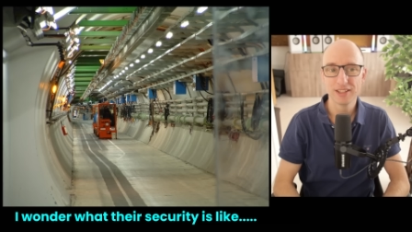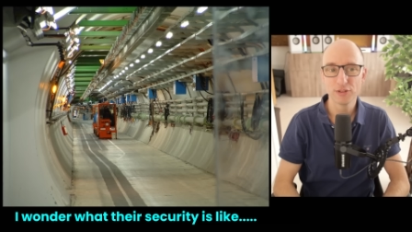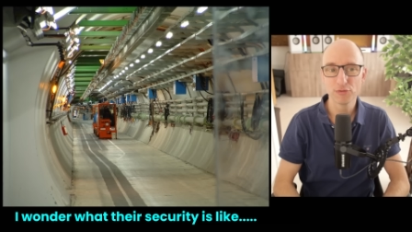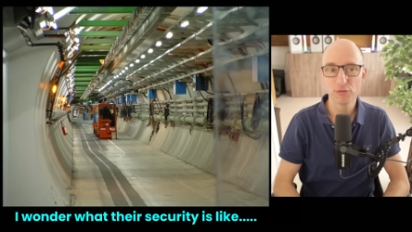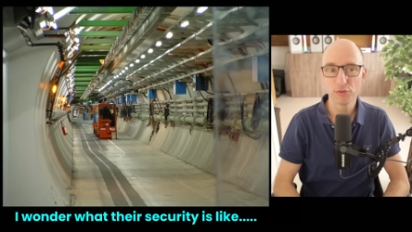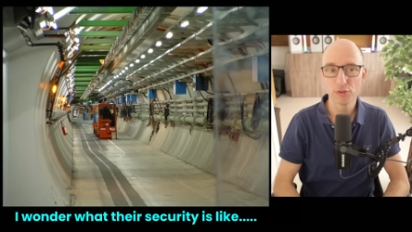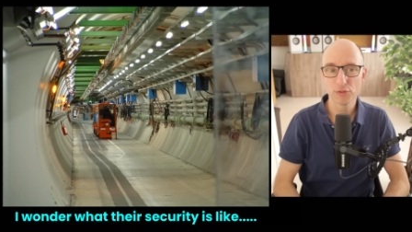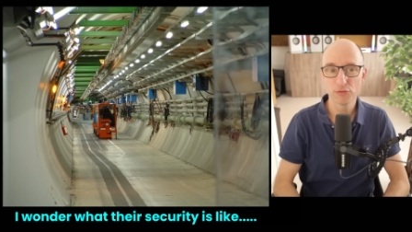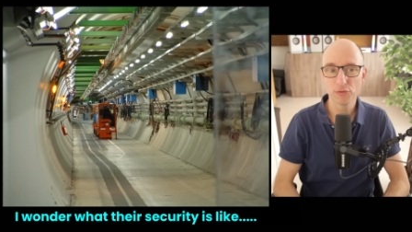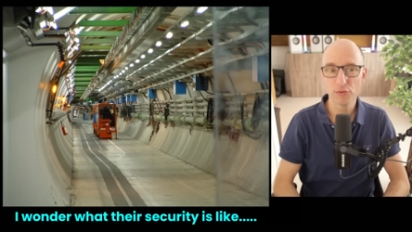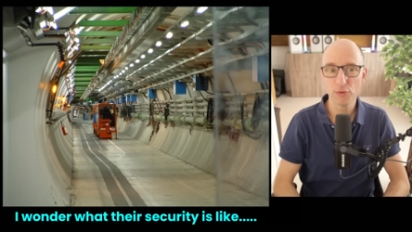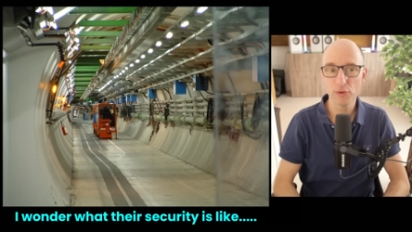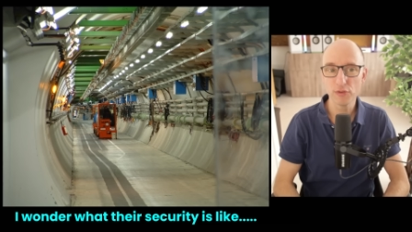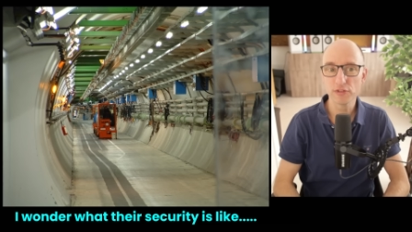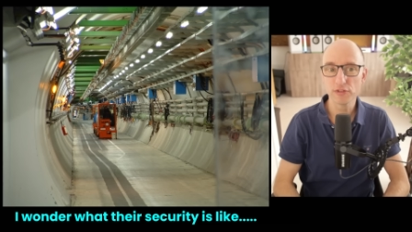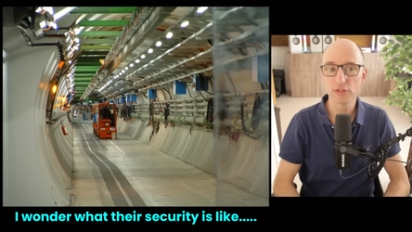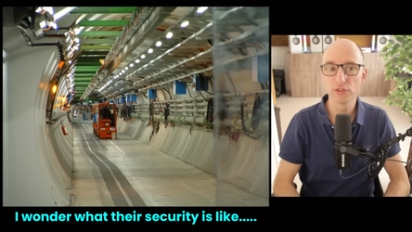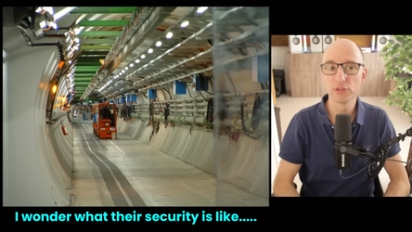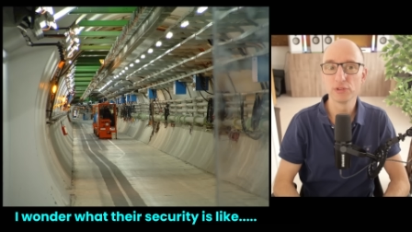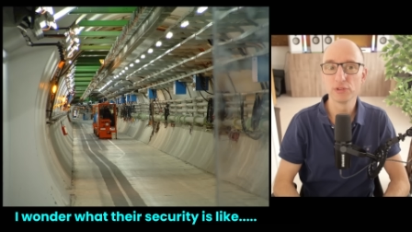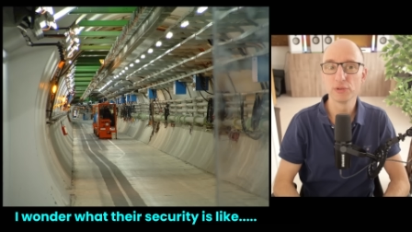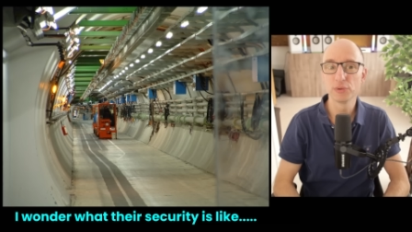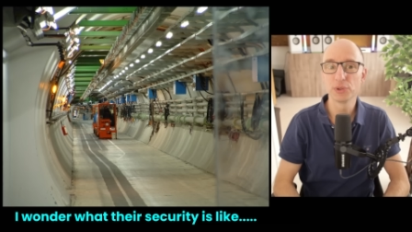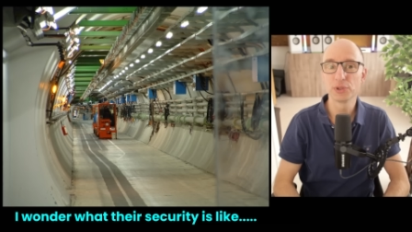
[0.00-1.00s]
Now for a fourth
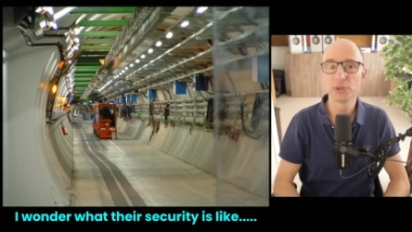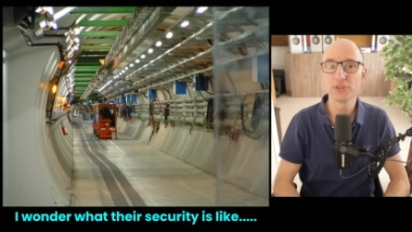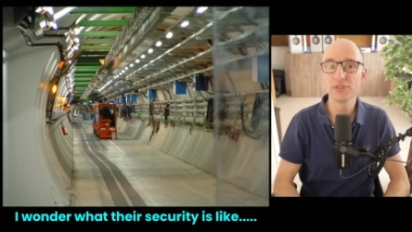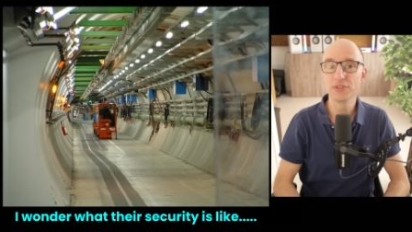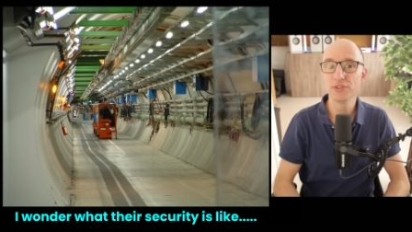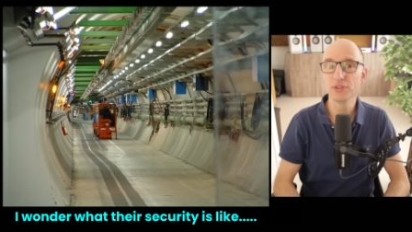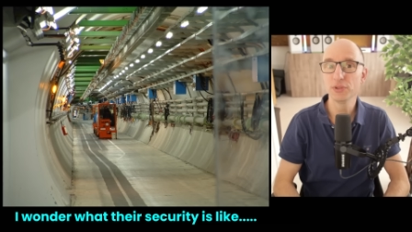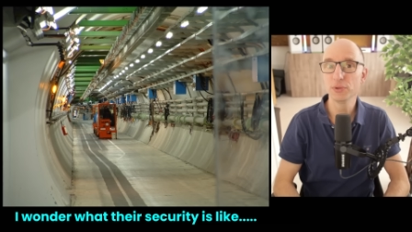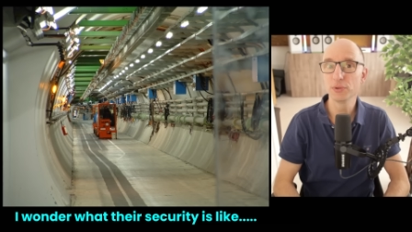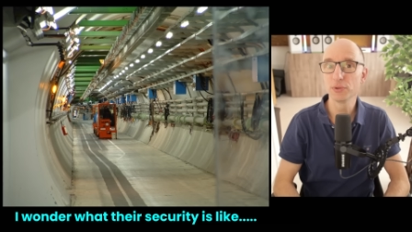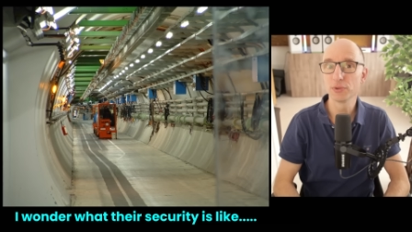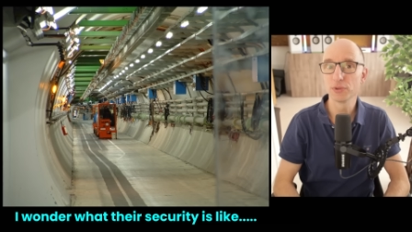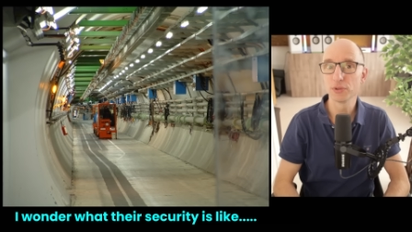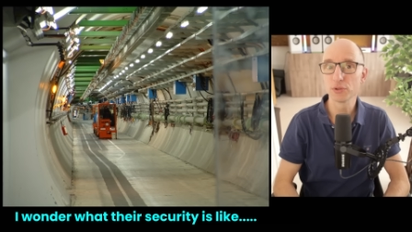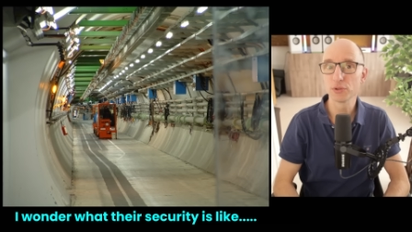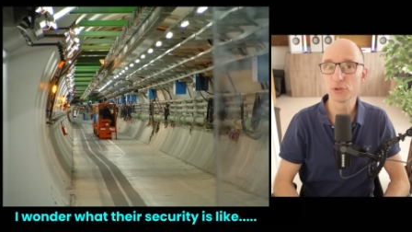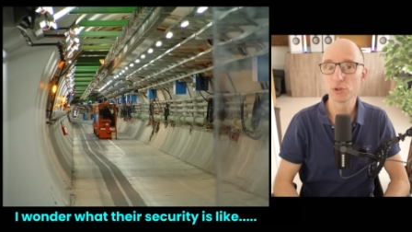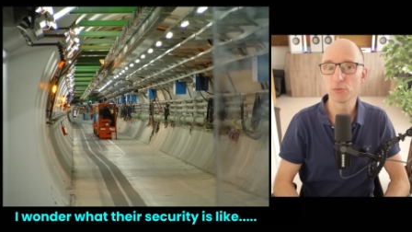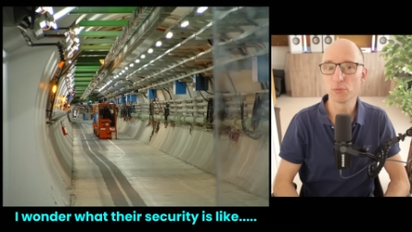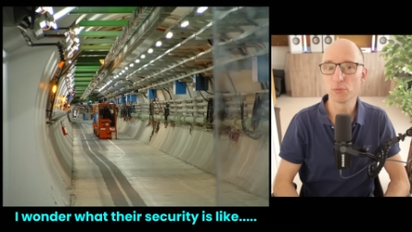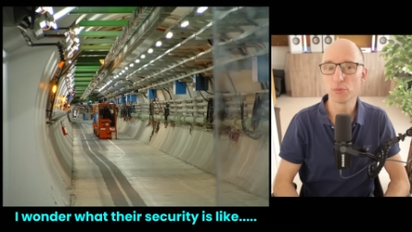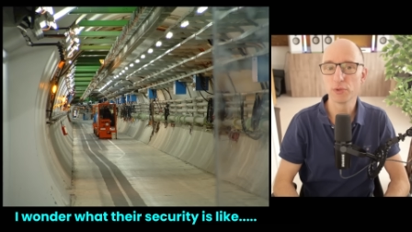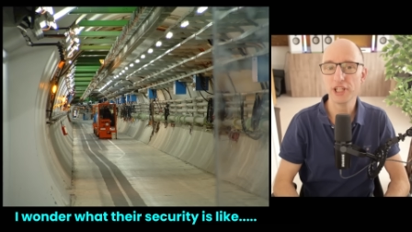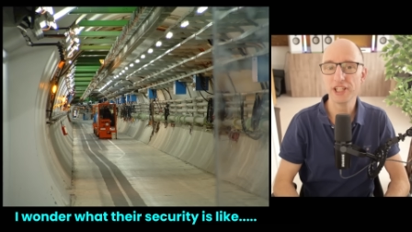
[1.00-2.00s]
solution, you could
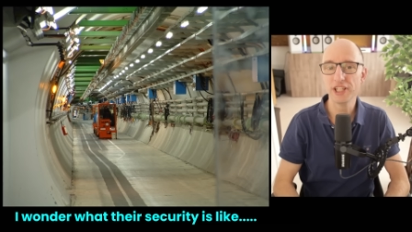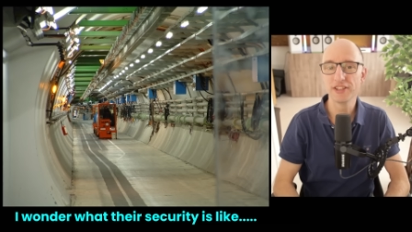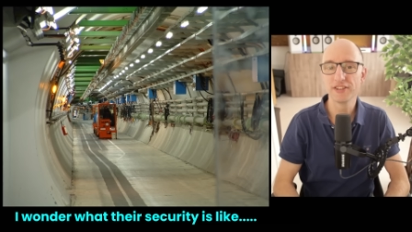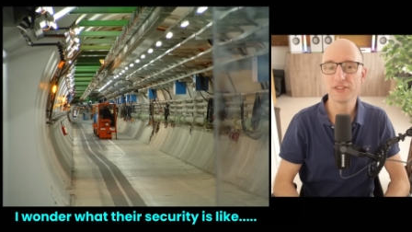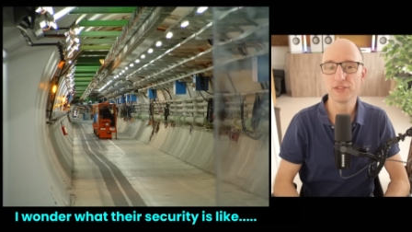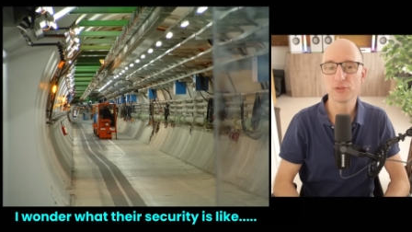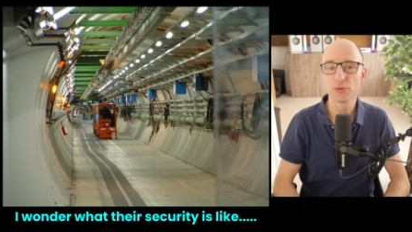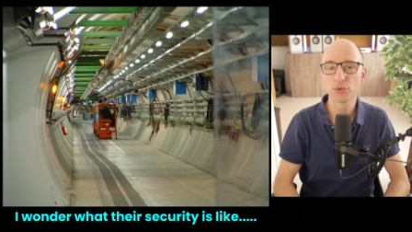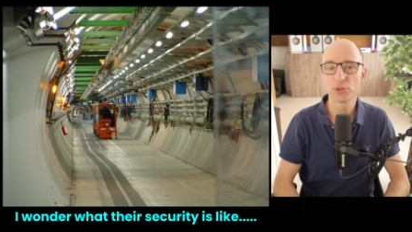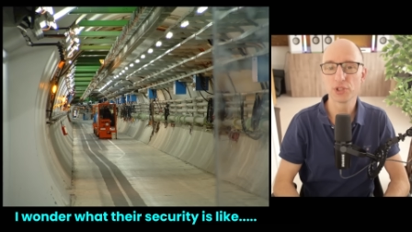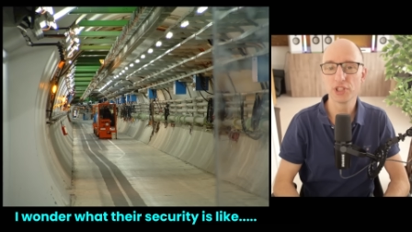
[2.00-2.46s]
also break into